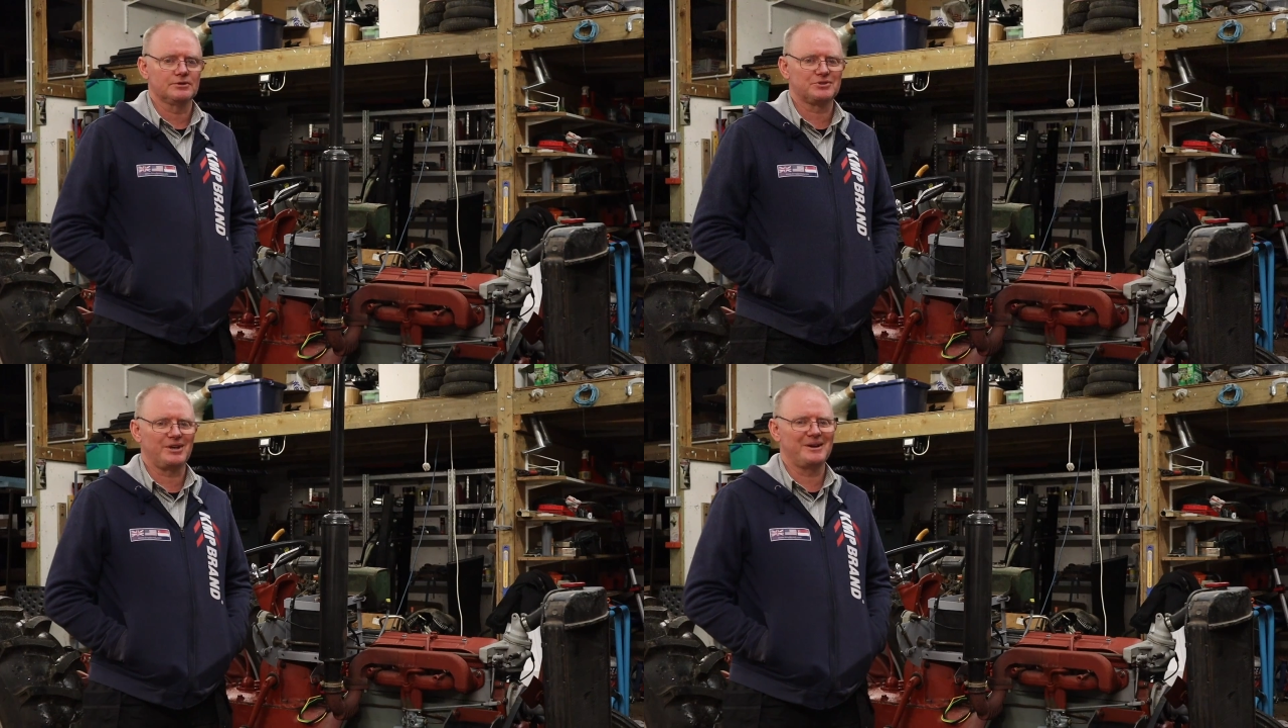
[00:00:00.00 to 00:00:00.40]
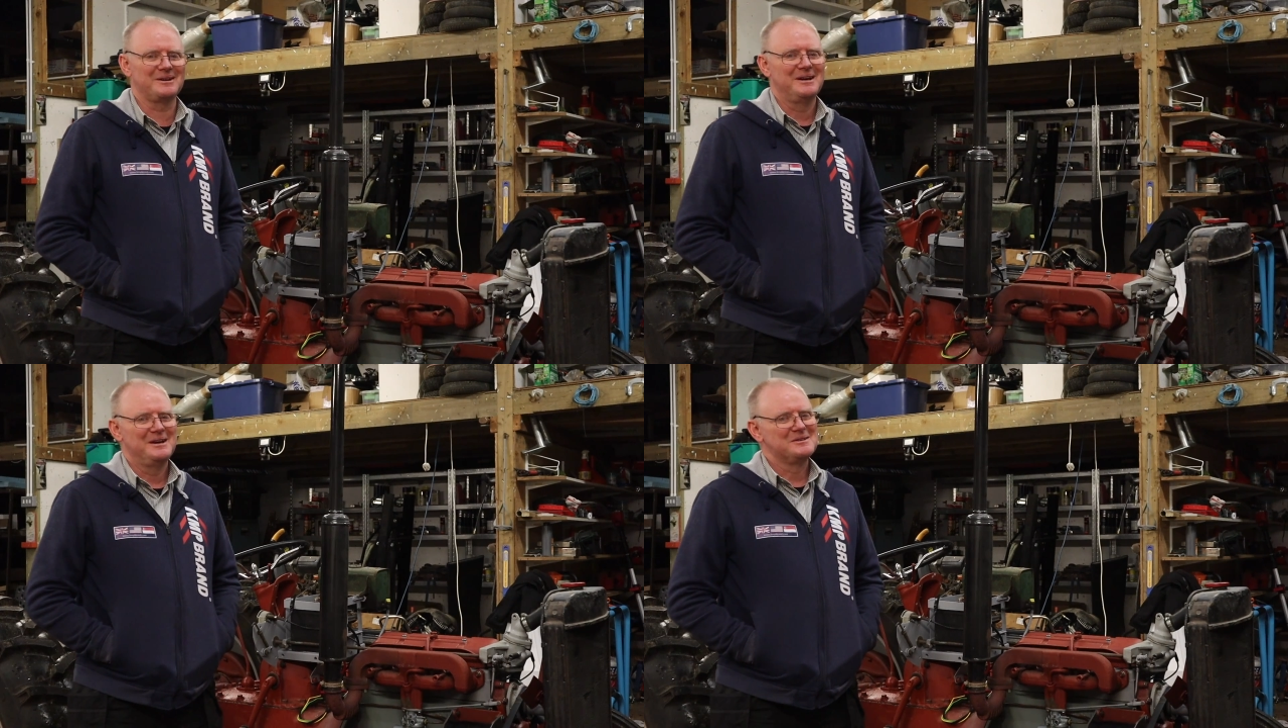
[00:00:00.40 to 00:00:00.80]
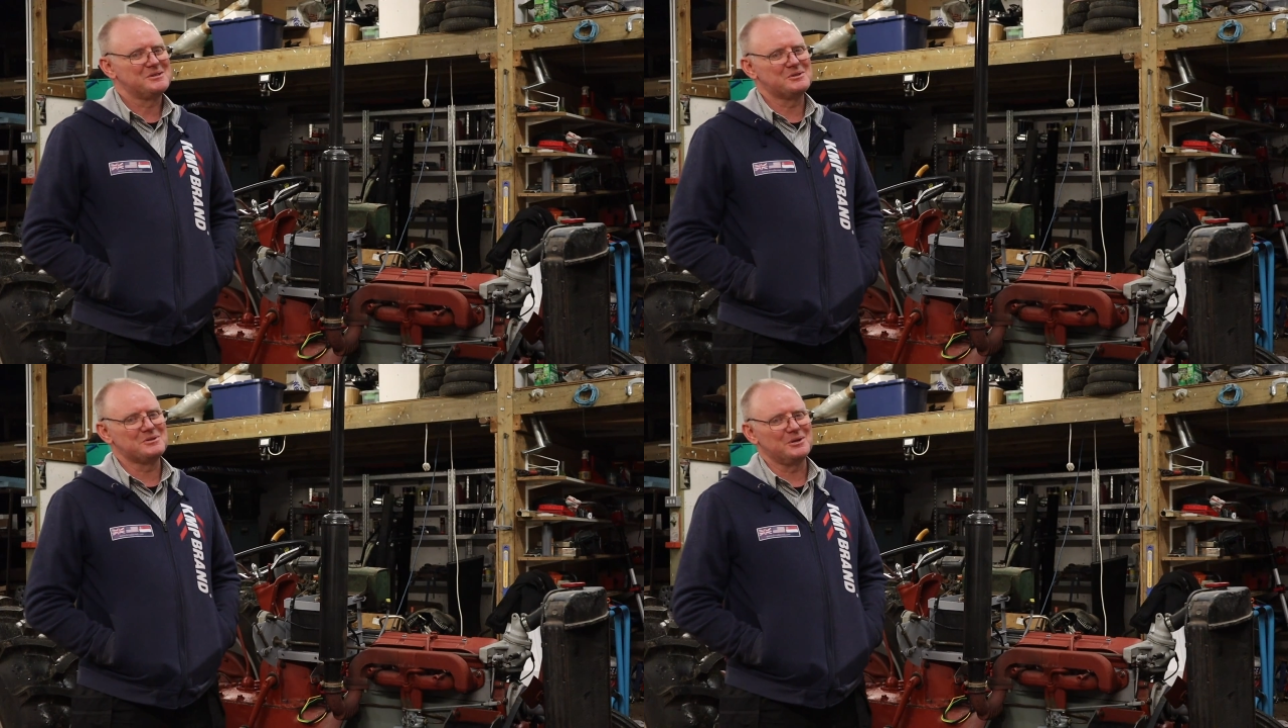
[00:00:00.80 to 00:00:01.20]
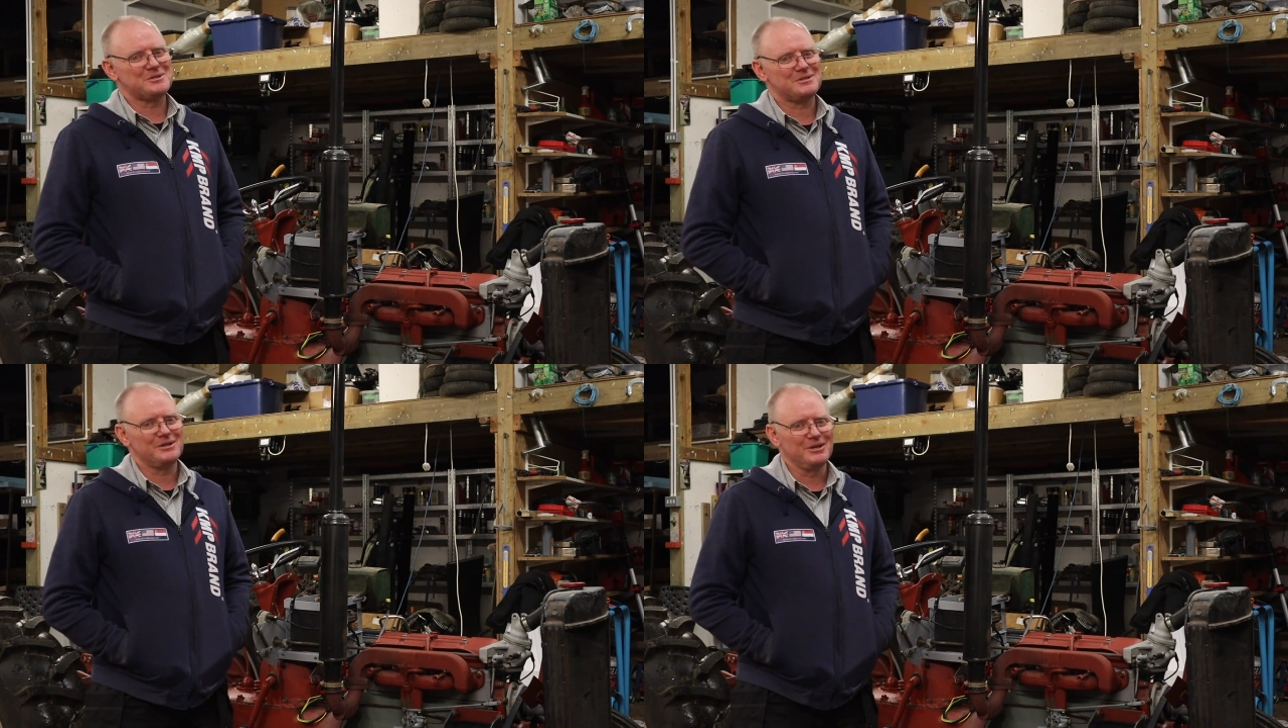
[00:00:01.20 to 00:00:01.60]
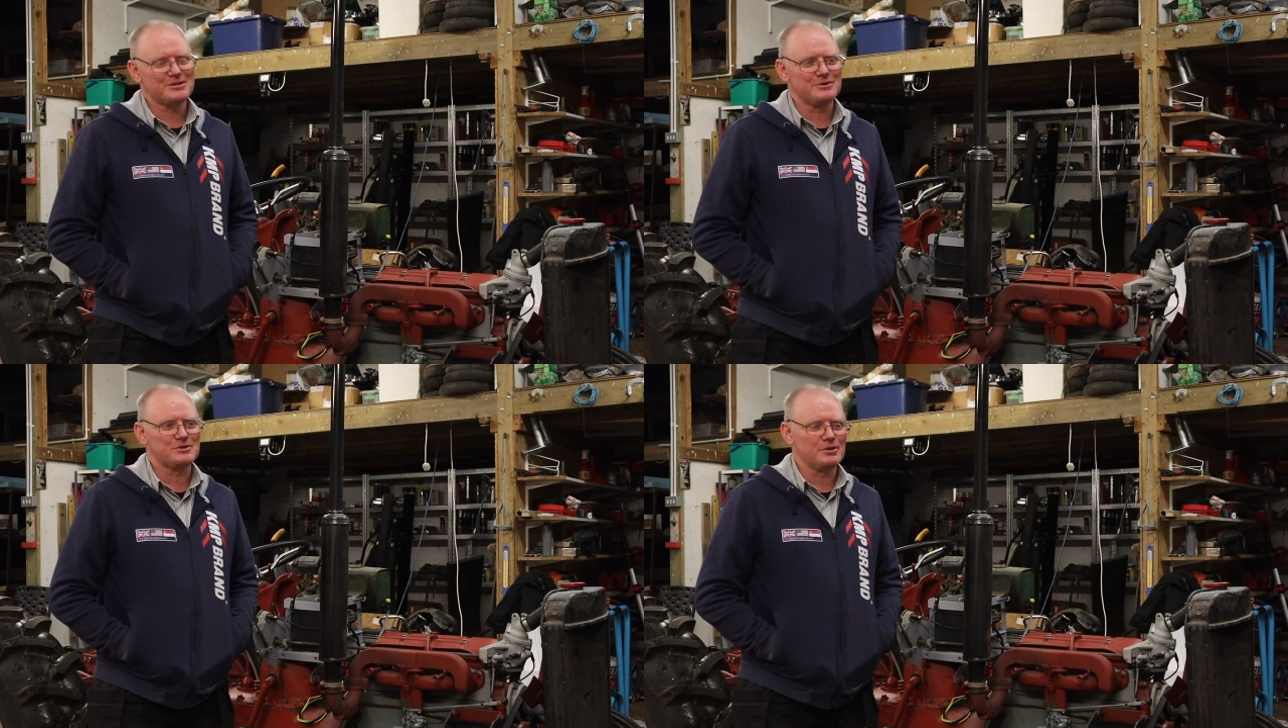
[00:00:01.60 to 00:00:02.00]
So there's
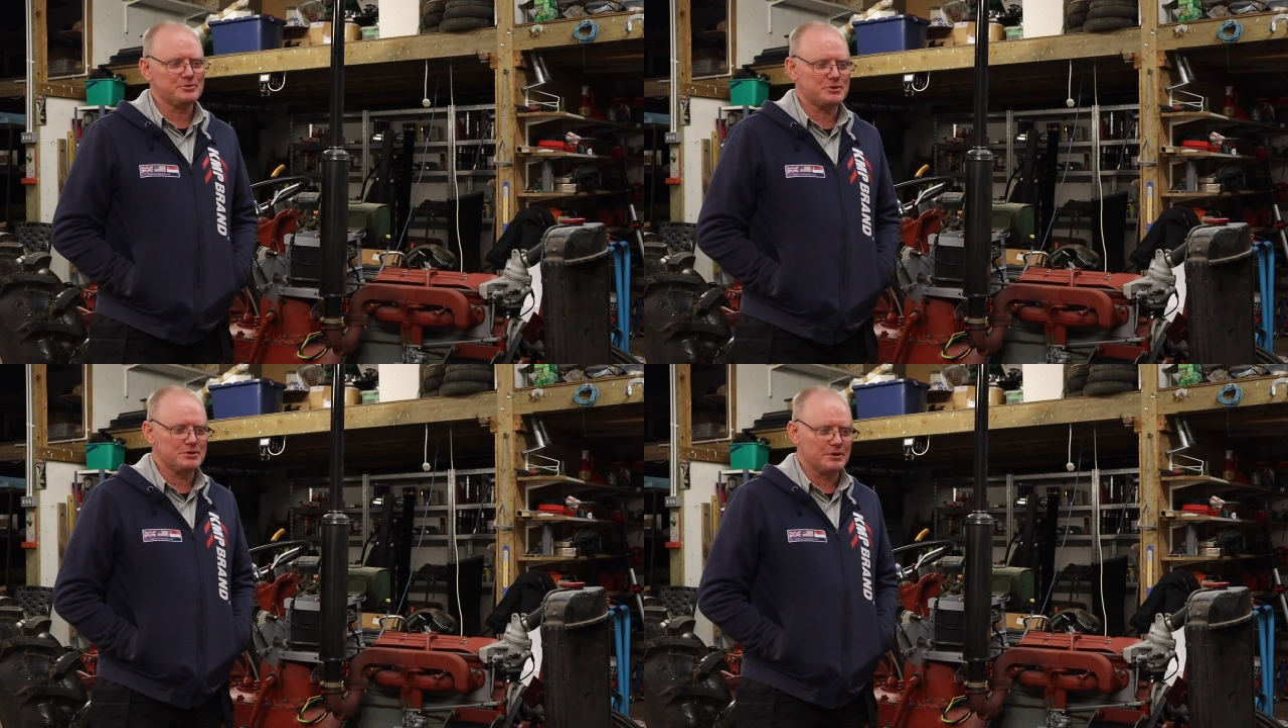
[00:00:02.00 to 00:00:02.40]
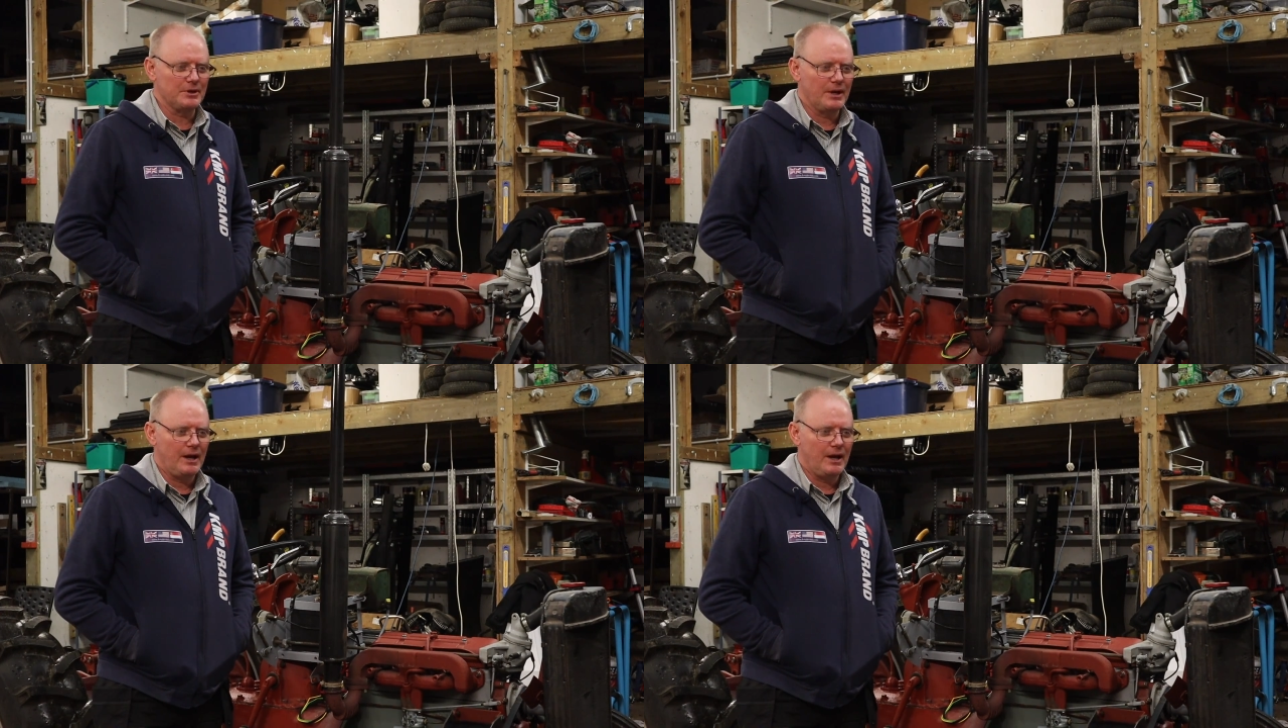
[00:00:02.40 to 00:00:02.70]
lots of jobs to do,